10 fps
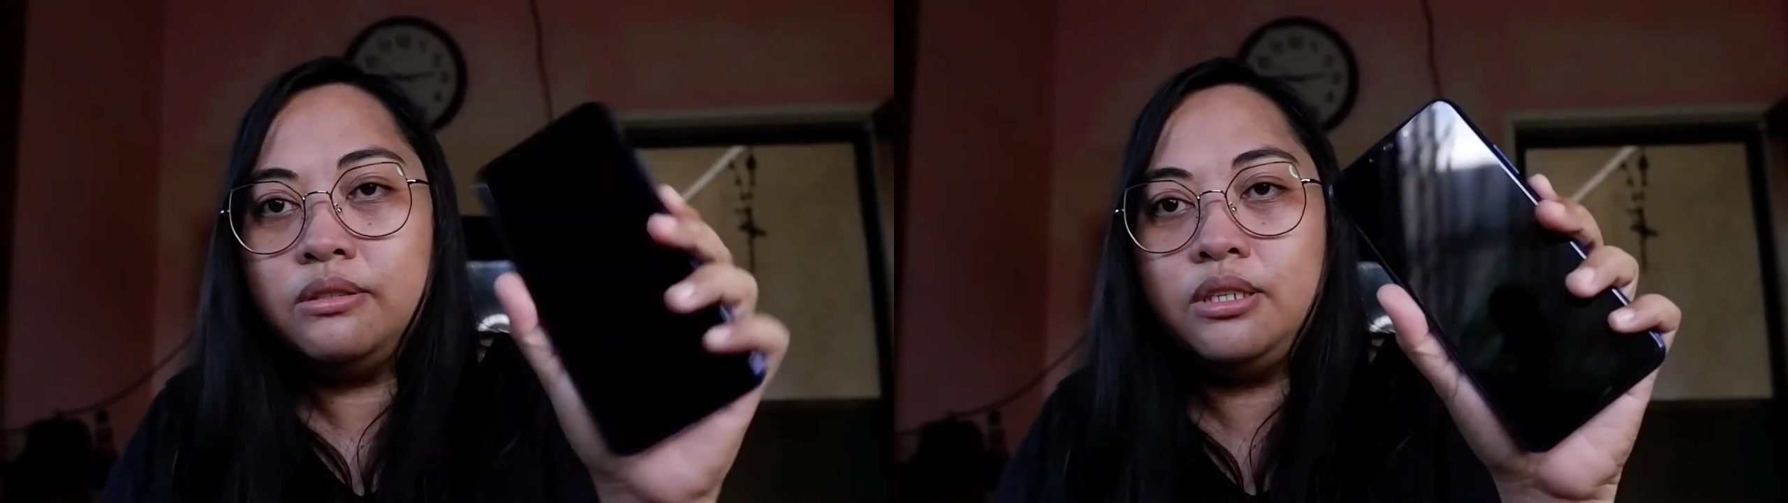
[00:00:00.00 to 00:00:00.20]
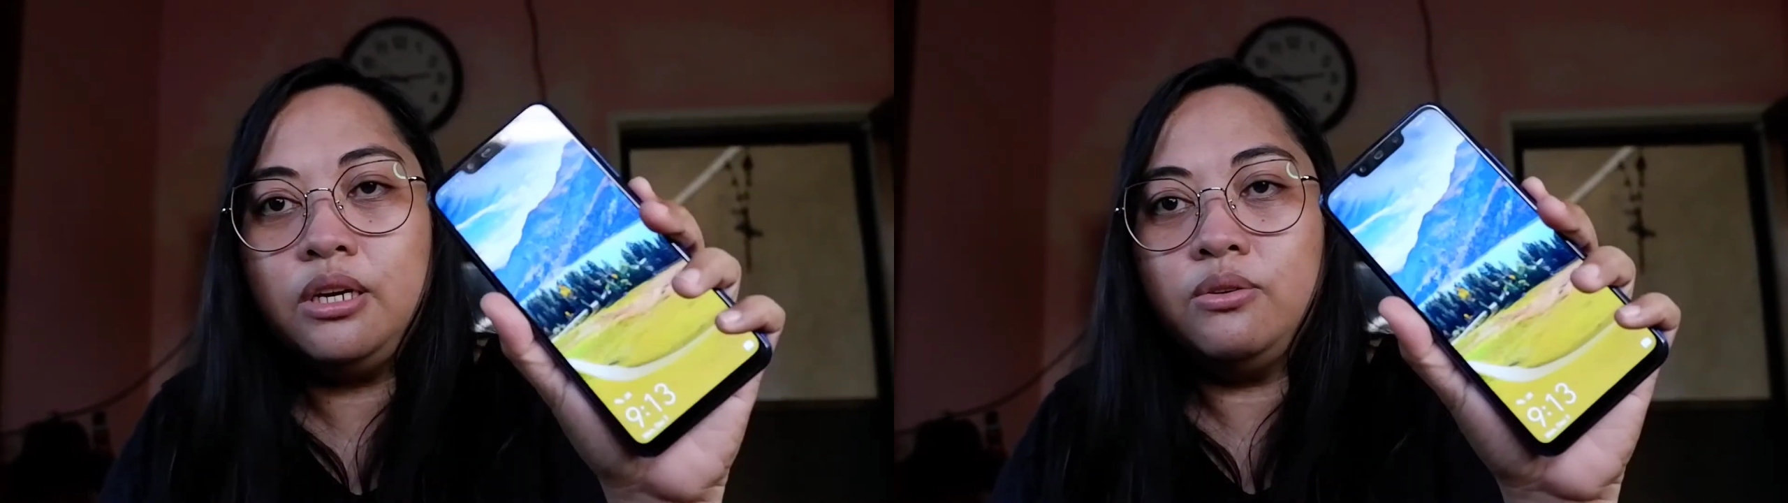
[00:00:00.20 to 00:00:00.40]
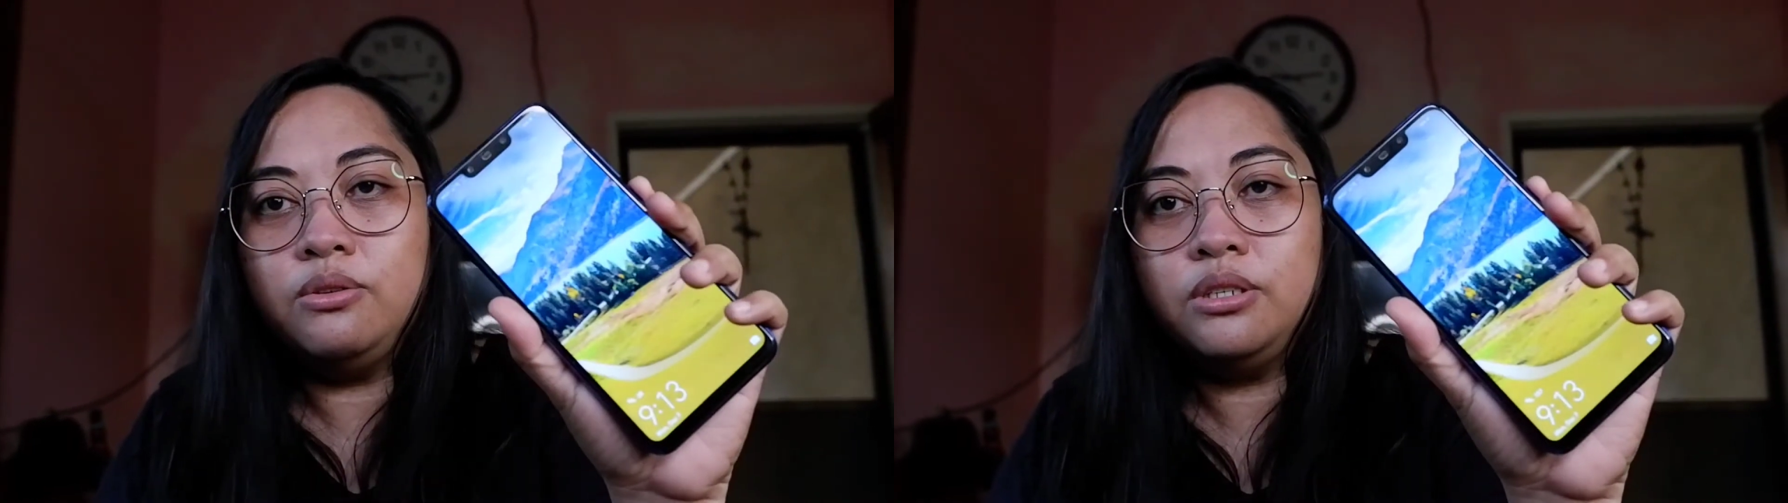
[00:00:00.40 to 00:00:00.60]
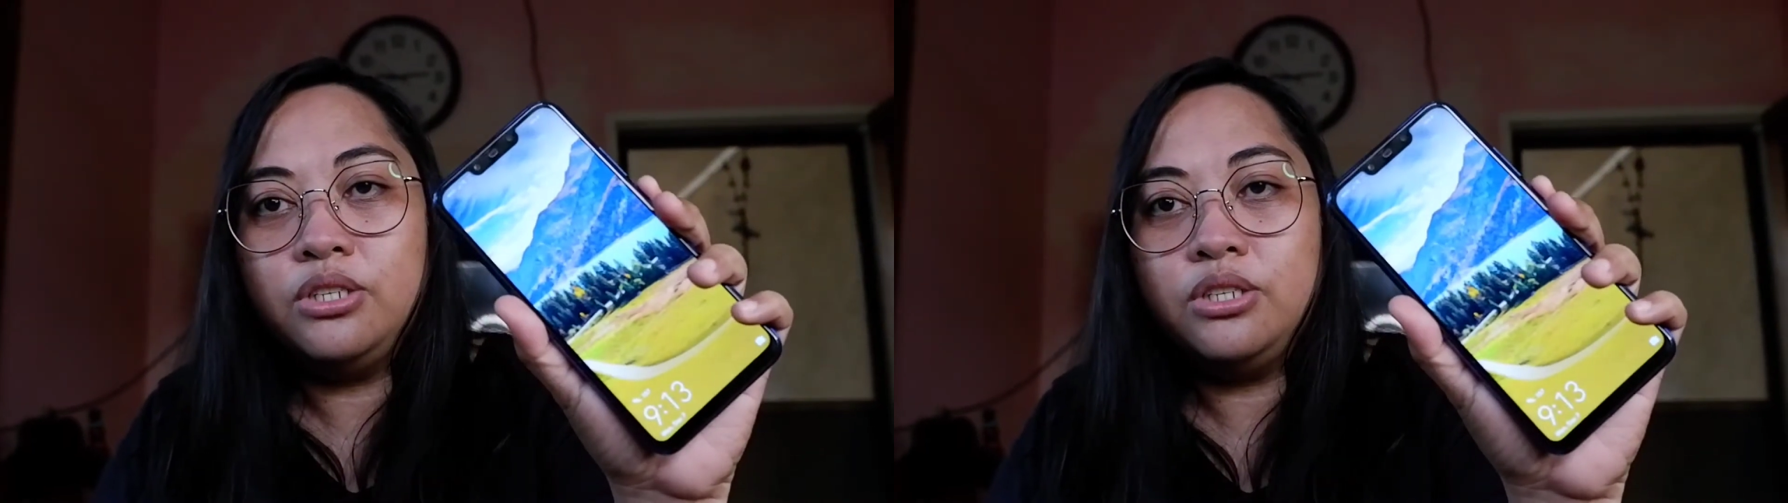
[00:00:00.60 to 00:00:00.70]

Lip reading: you know,